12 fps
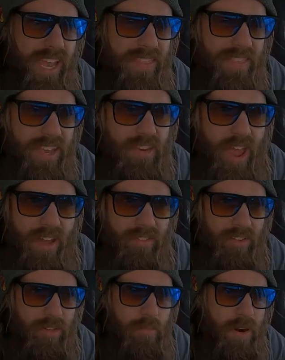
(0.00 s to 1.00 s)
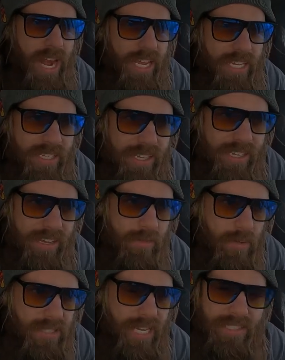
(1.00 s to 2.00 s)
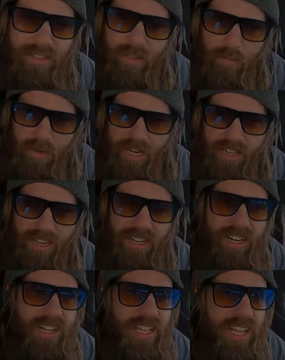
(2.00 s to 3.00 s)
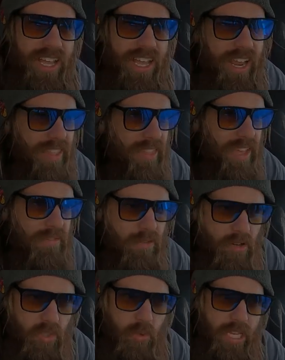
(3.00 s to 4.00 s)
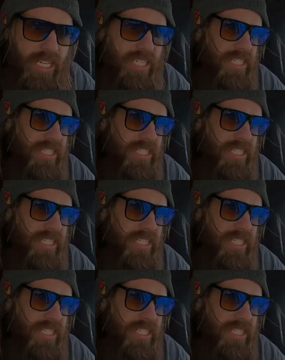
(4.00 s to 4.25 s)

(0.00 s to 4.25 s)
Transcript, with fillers: and then you have a little break. Everyone takes a little breather. And then first week in